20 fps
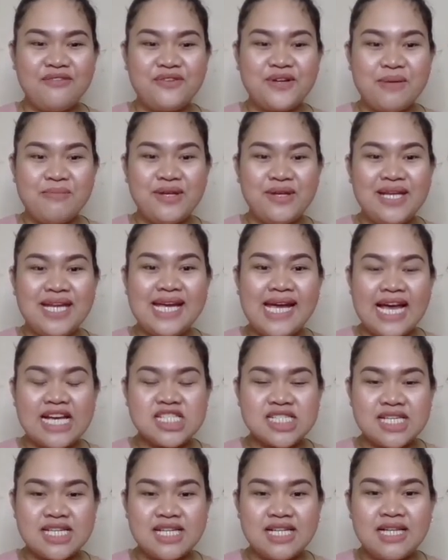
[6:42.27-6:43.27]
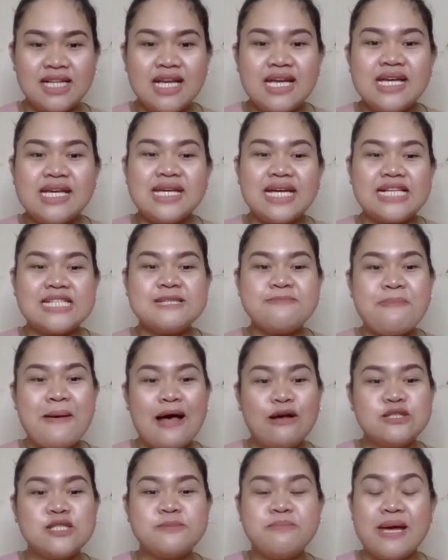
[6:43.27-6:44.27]
communication
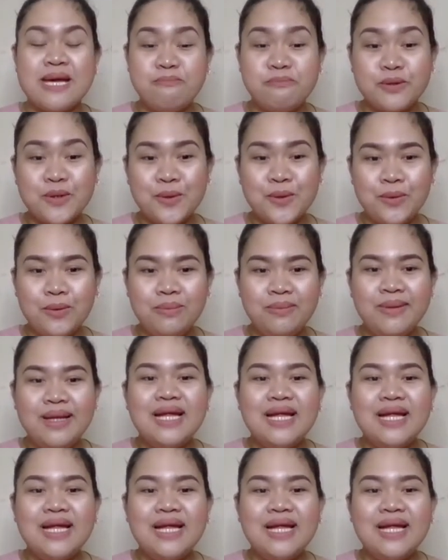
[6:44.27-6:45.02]
espoused by Broom,